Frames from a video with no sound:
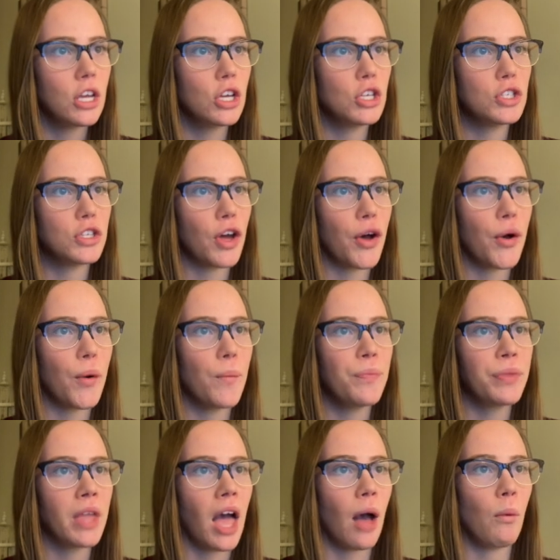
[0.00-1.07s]
So
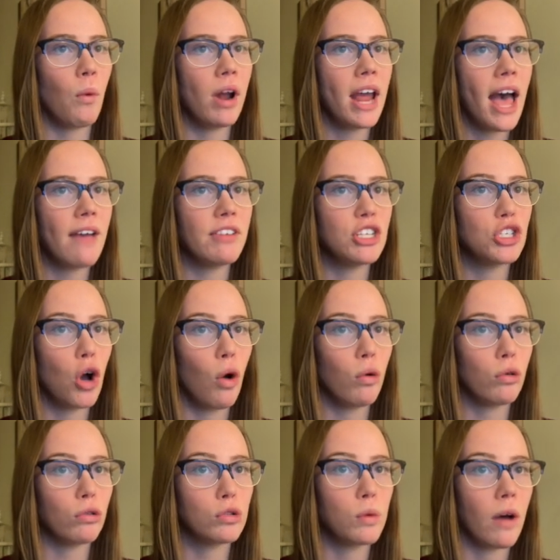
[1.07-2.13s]
I want to have in
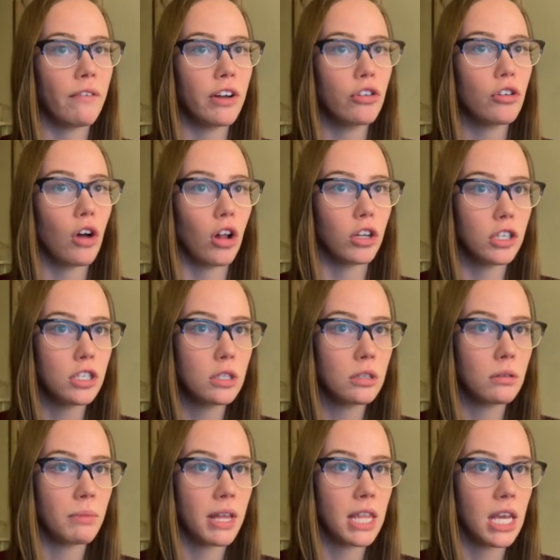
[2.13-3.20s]
total $1,200
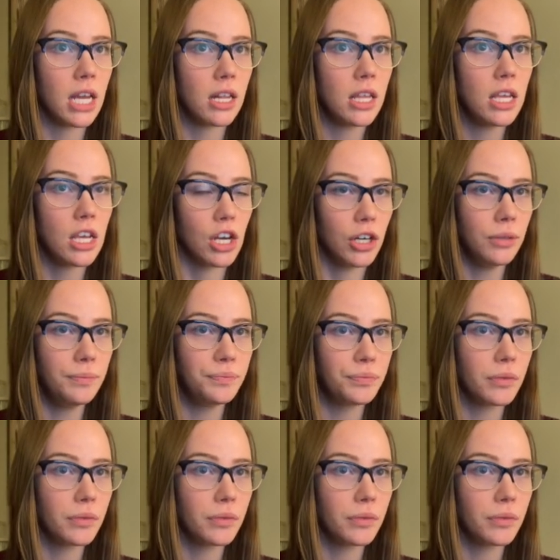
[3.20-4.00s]
by the end of the year.